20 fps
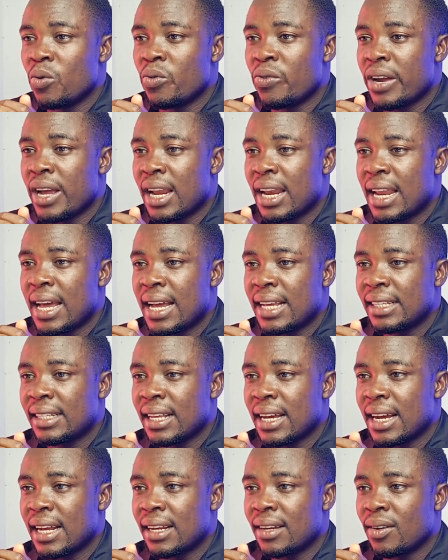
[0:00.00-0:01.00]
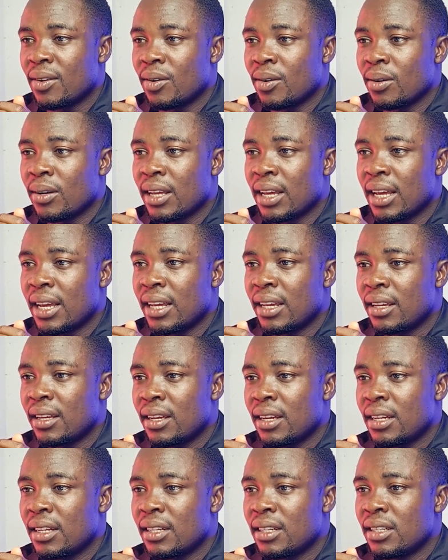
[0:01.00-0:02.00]
will realize that, okay,
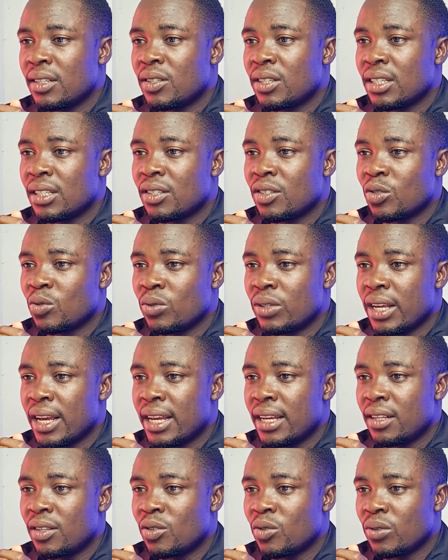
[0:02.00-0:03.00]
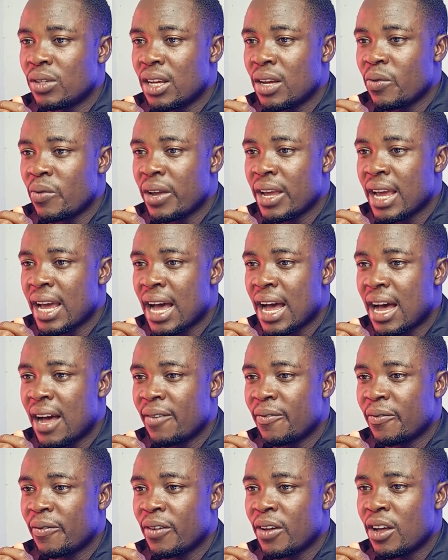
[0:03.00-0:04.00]
this is today. Today we
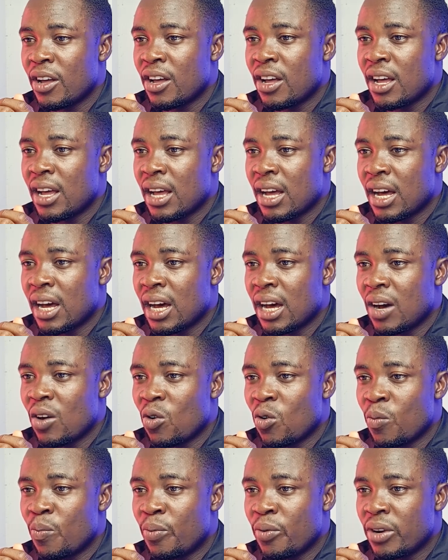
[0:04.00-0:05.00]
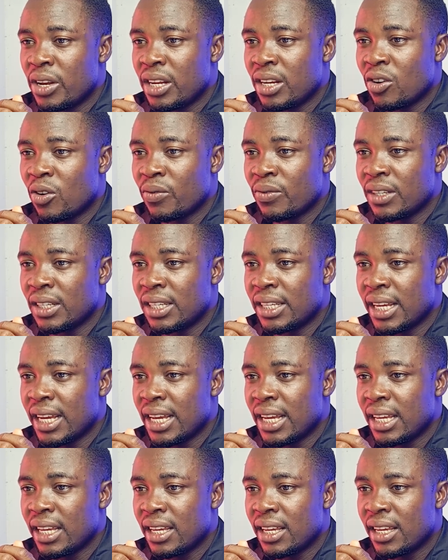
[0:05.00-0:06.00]
have opening of the
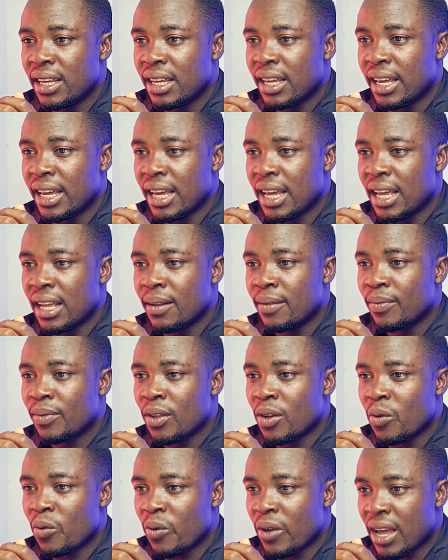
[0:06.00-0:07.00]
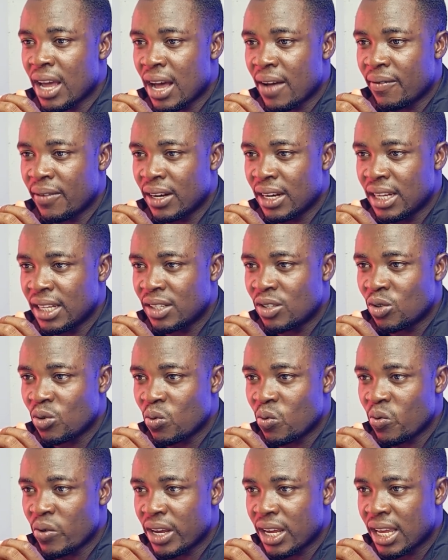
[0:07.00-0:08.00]
day here. We have a little
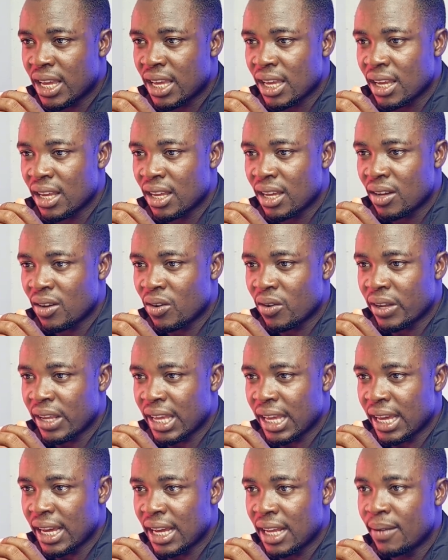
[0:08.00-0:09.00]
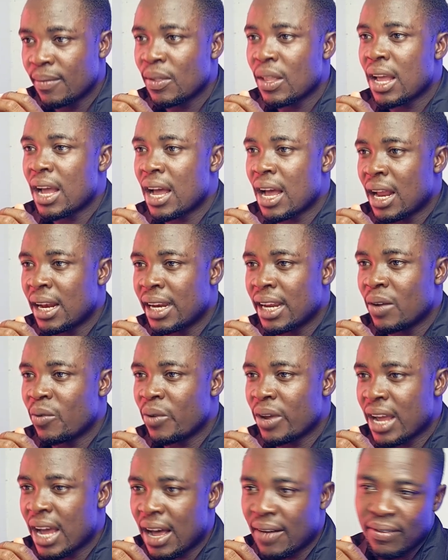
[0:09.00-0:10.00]
wick here, and then
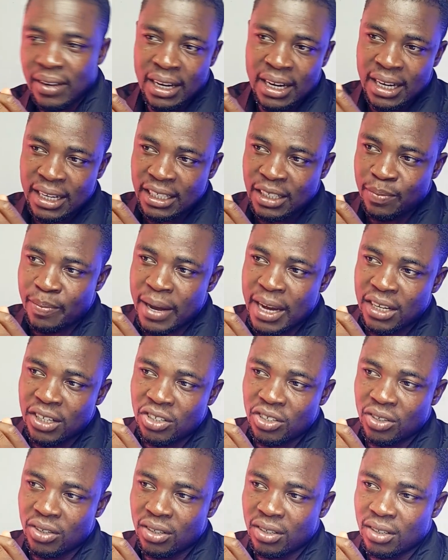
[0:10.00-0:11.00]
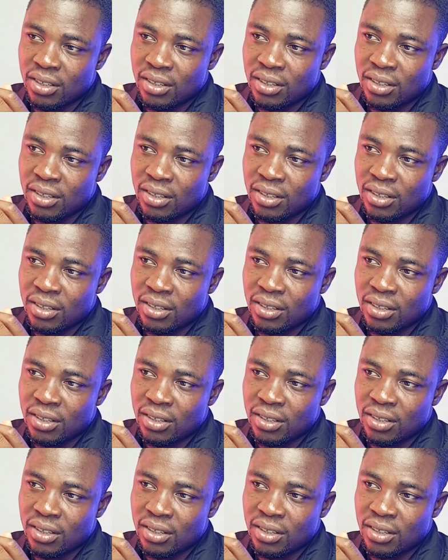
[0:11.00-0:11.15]
we have an expansion.